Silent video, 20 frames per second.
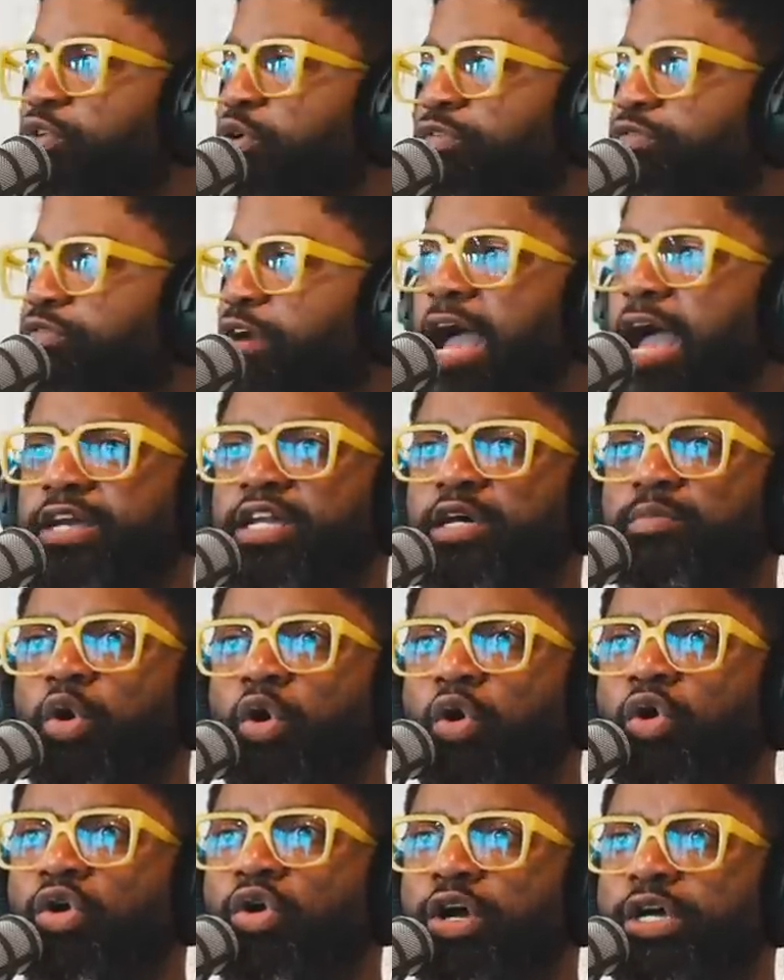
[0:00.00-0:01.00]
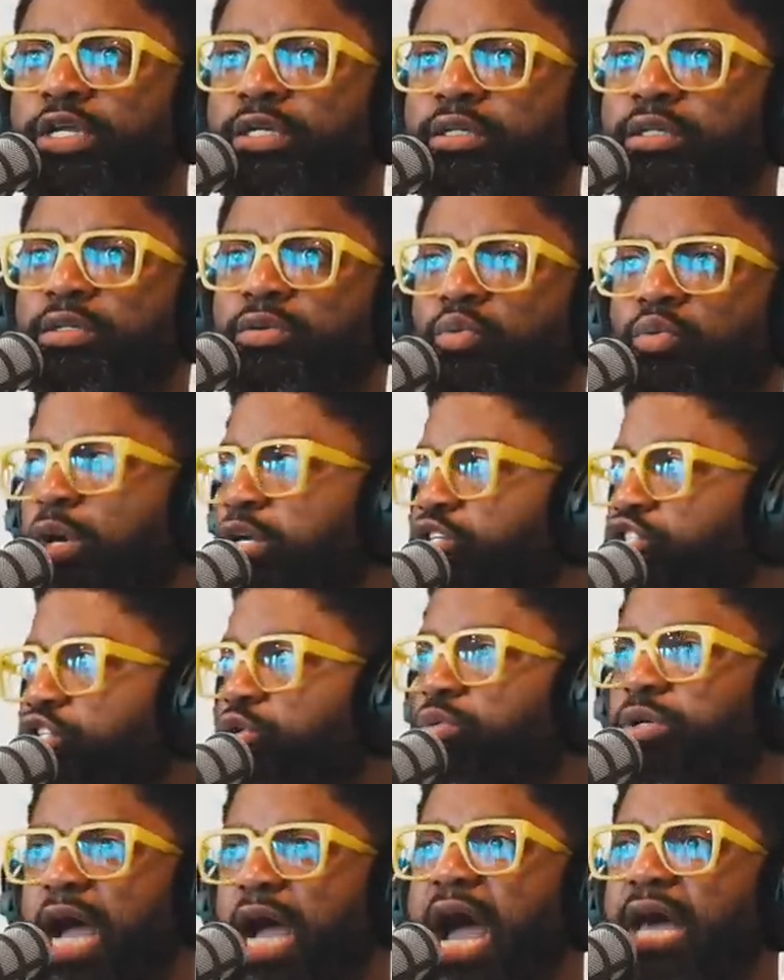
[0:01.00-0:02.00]
find them on, once you
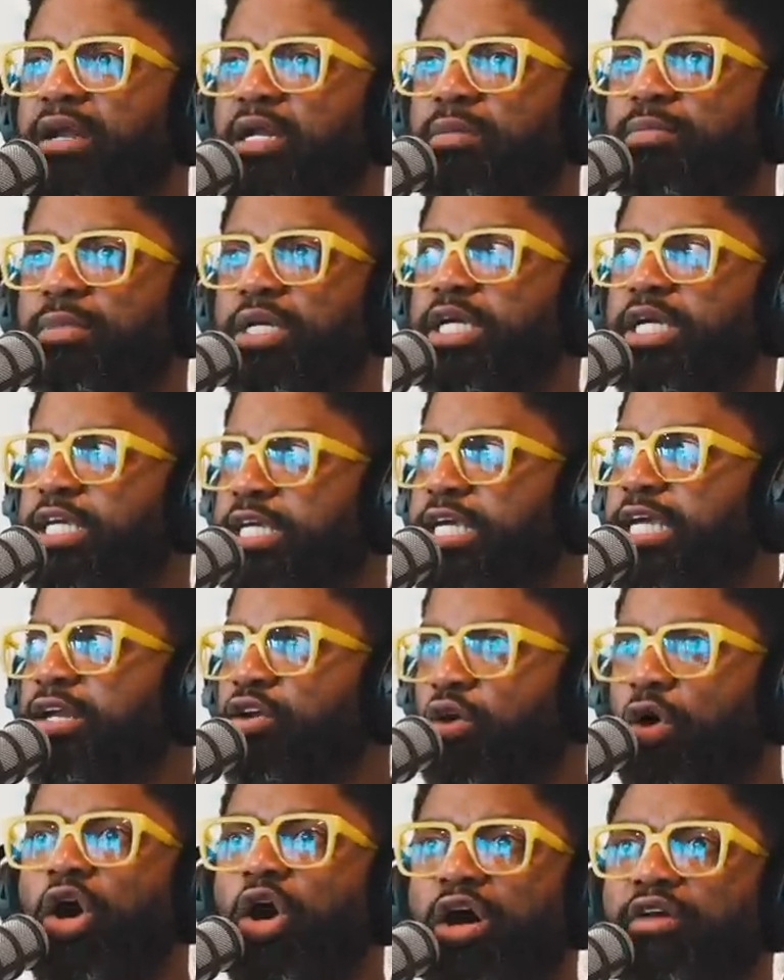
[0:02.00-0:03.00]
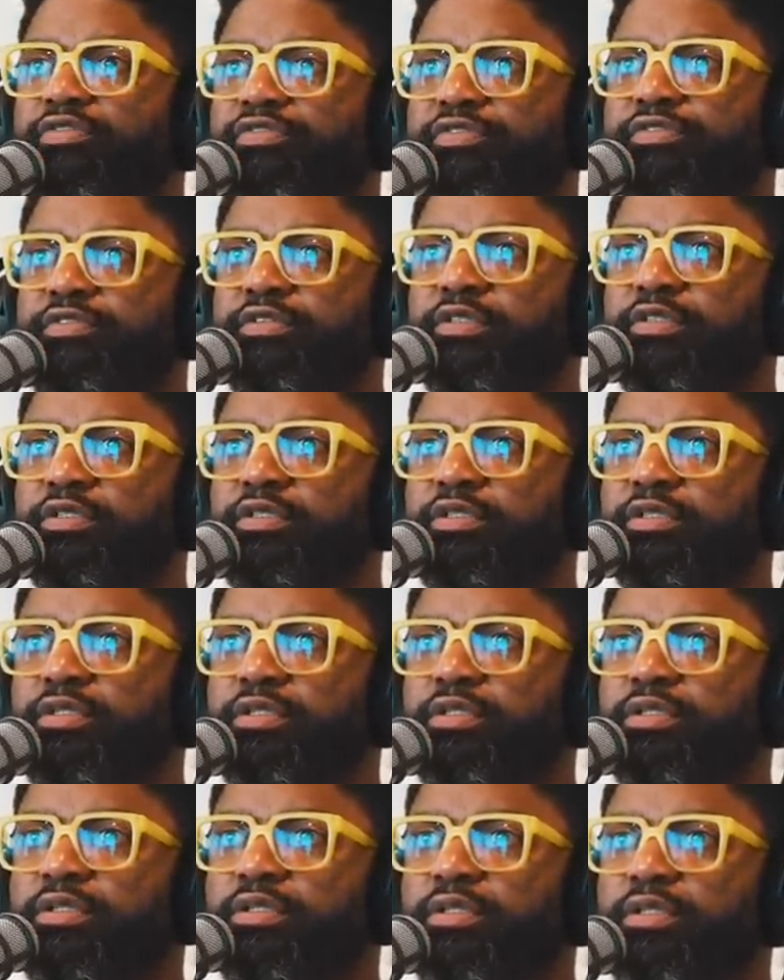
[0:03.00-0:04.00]
got them, get off.
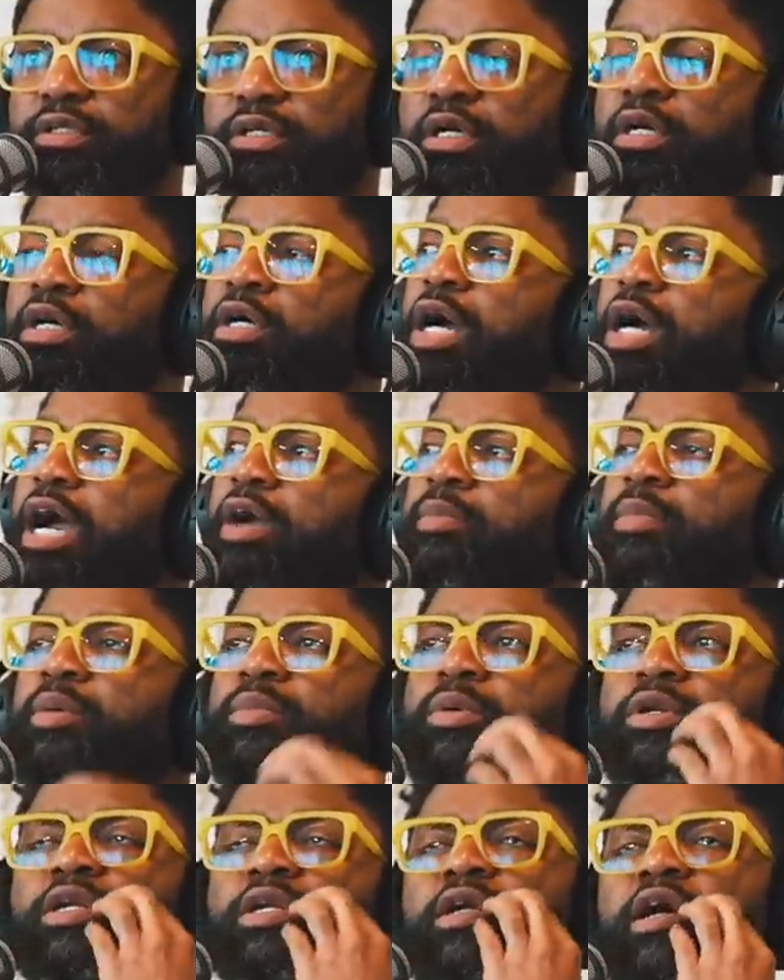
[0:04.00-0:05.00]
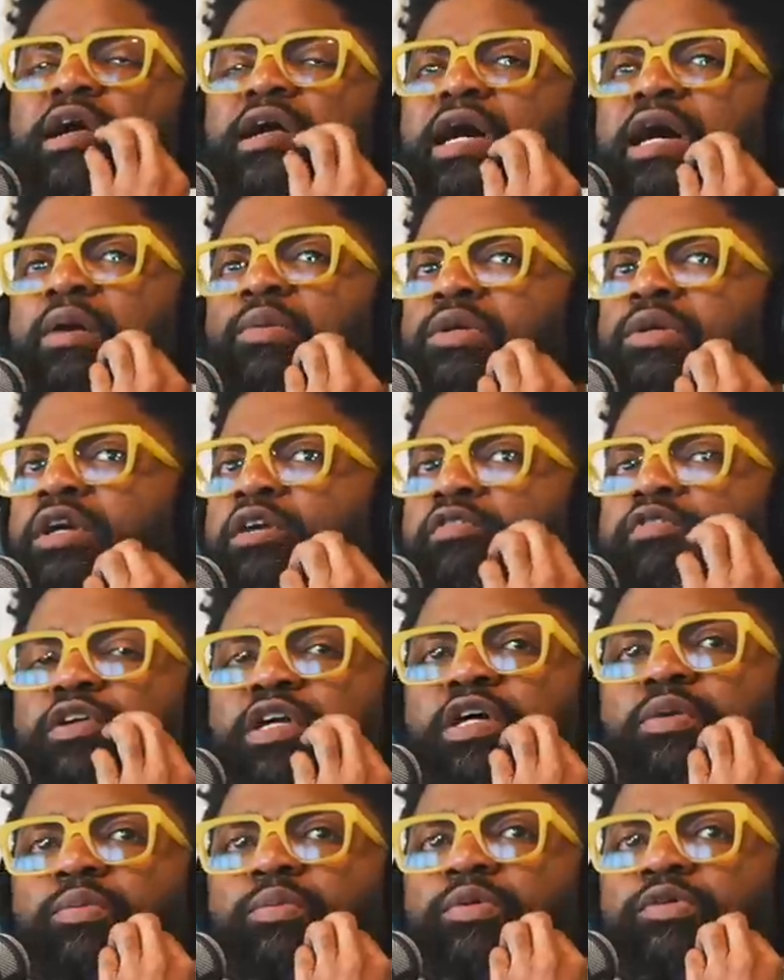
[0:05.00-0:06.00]
Yeah. I remember, uh, I will never
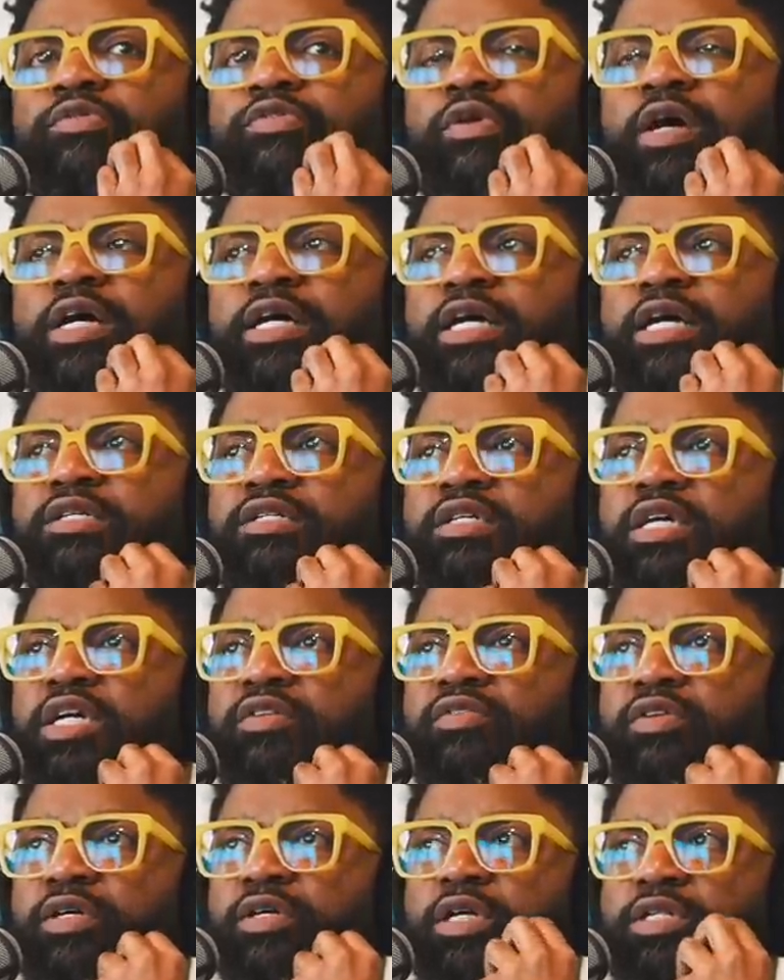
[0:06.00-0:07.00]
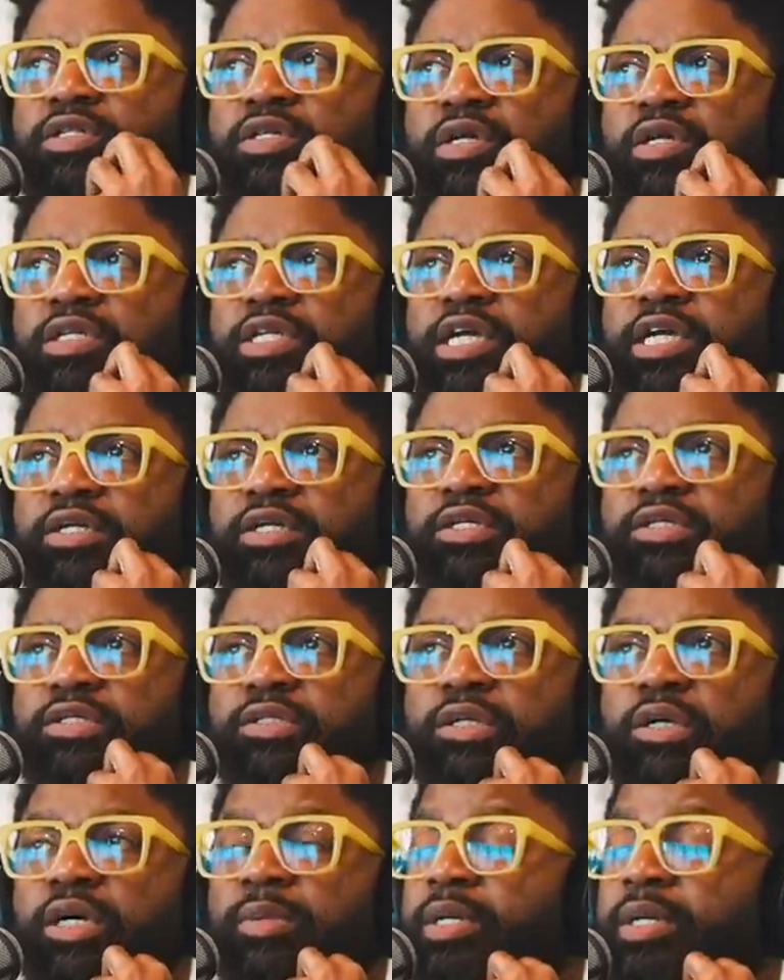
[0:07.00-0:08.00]
forget, before I got saved, I started dating this
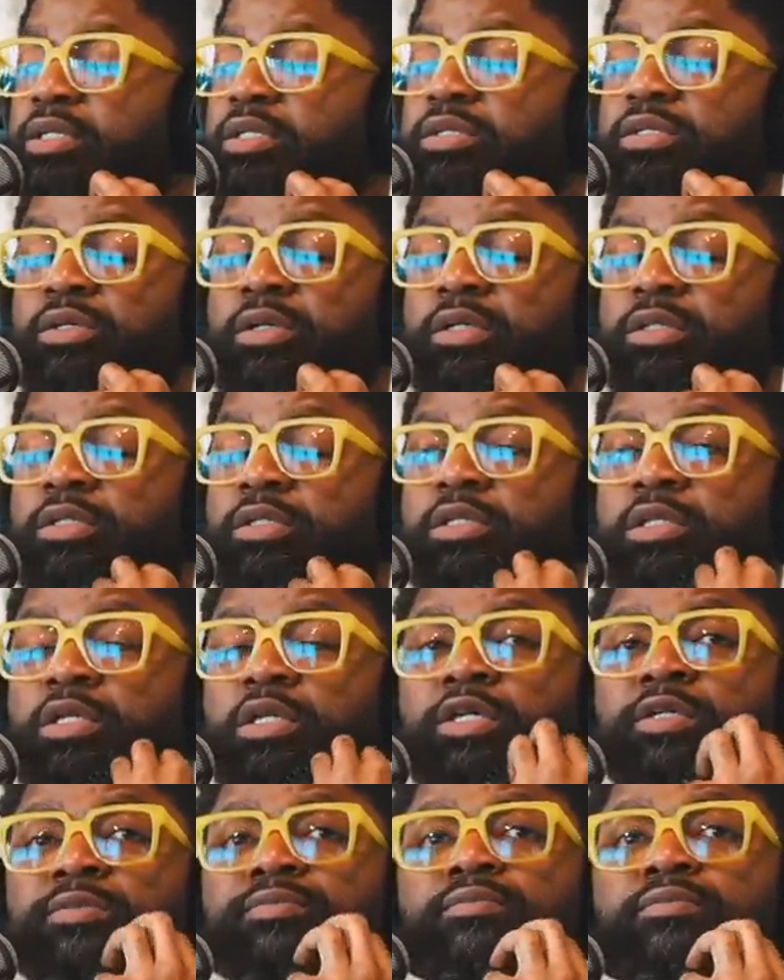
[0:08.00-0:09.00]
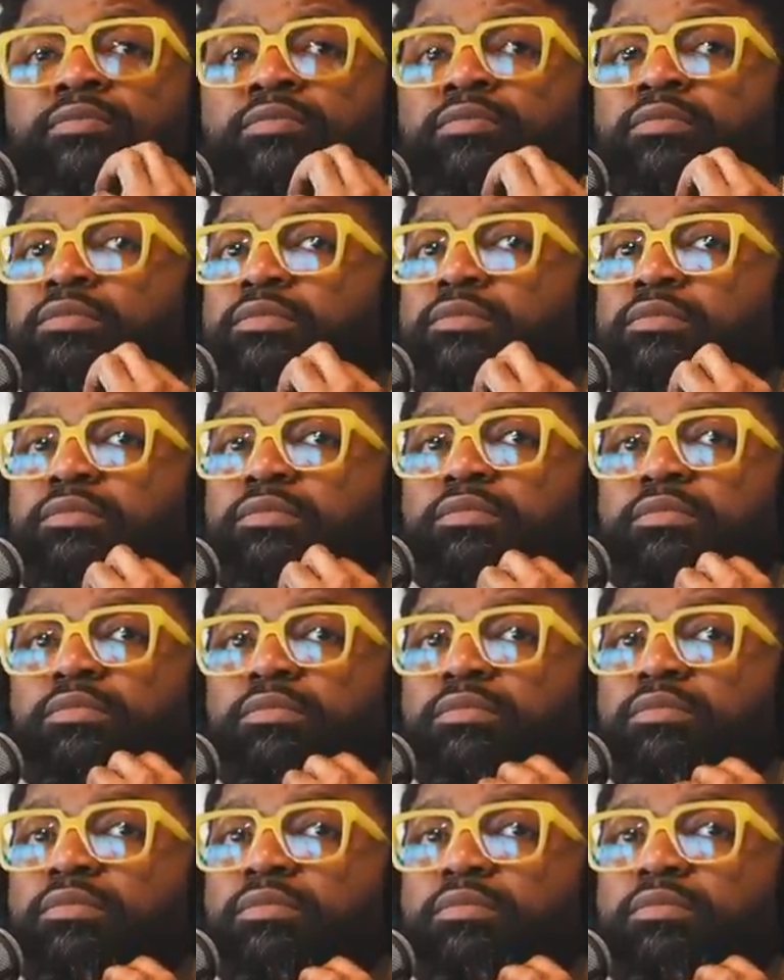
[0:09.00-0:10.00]
girl. I met this girl at this club.
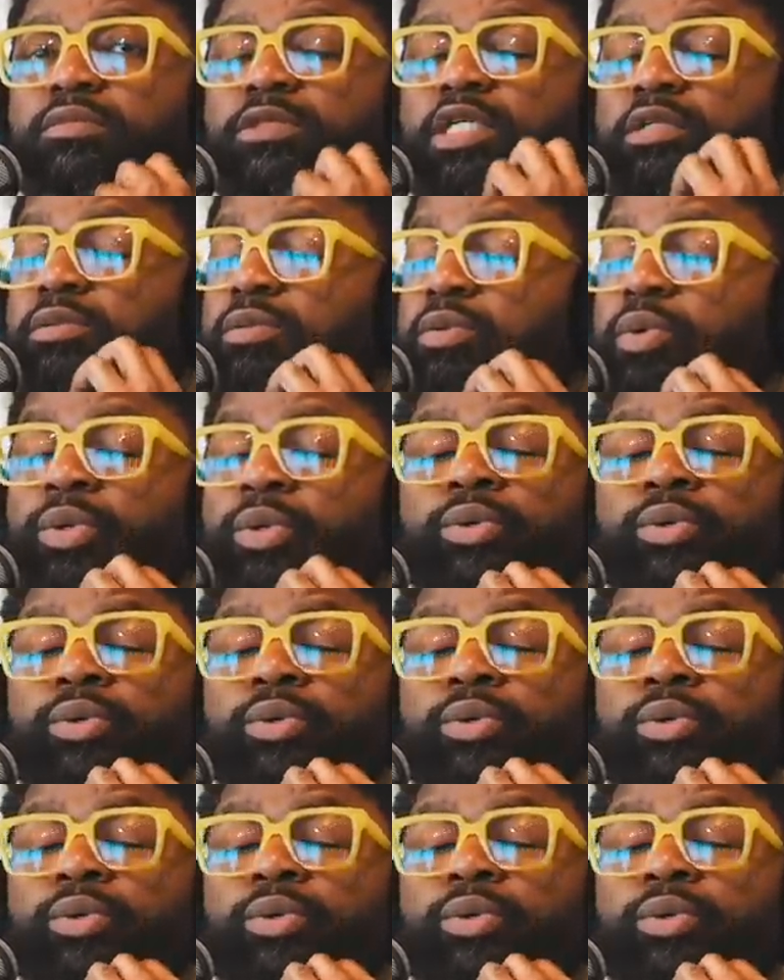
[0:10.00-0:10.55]
Whew.